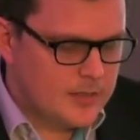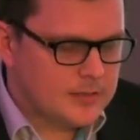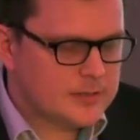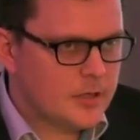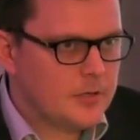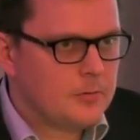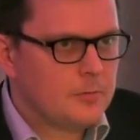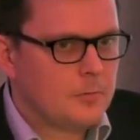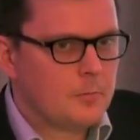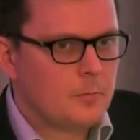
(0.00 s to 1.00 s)
So
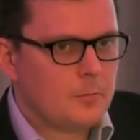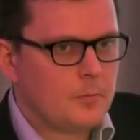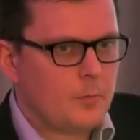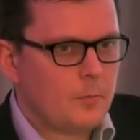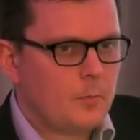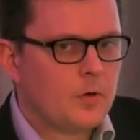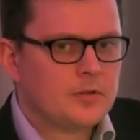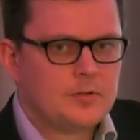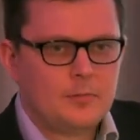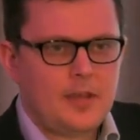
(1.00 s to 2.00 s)

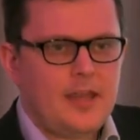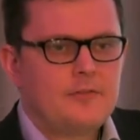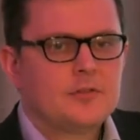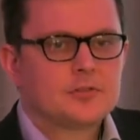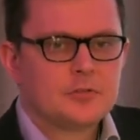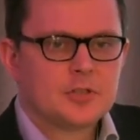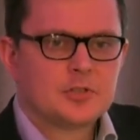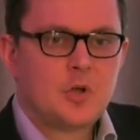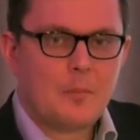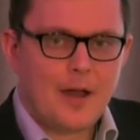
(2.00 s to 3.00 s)
what if your
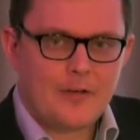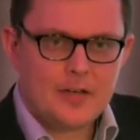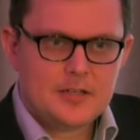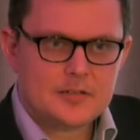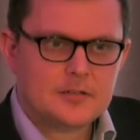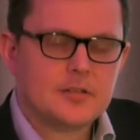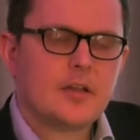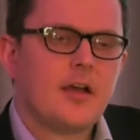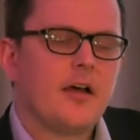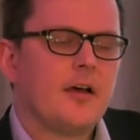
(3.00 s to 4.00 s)
surrogate's not married,
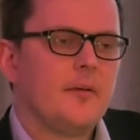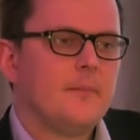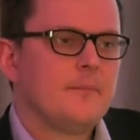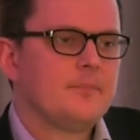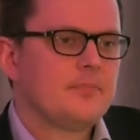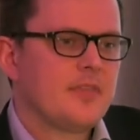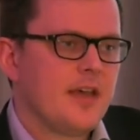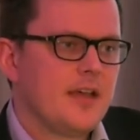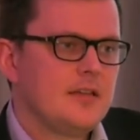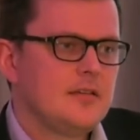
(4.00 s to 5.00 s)

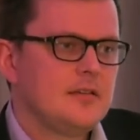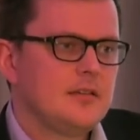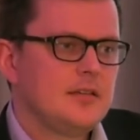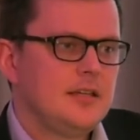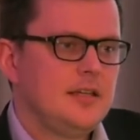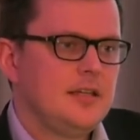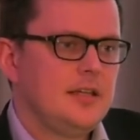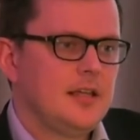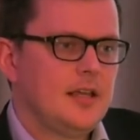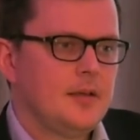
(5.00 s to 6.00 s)
then
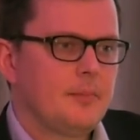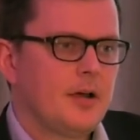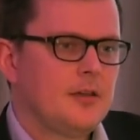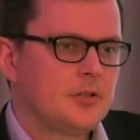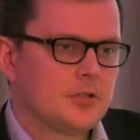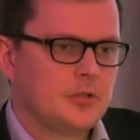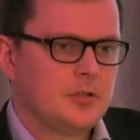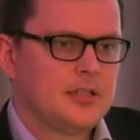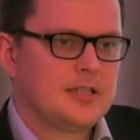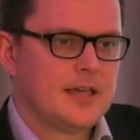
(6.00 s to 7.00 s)
the
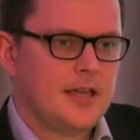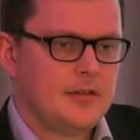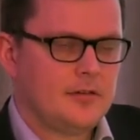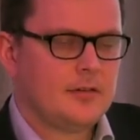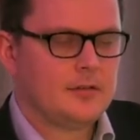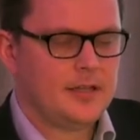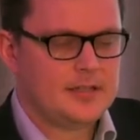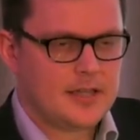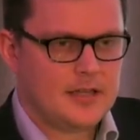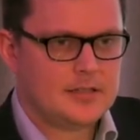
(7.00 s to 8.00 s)
biological
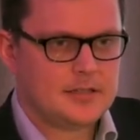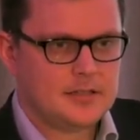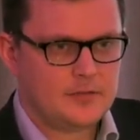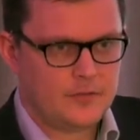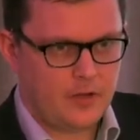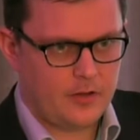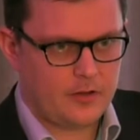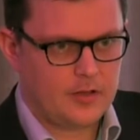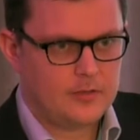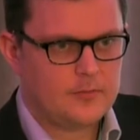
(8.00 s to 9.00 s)
intended
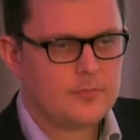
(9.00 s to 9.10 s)
father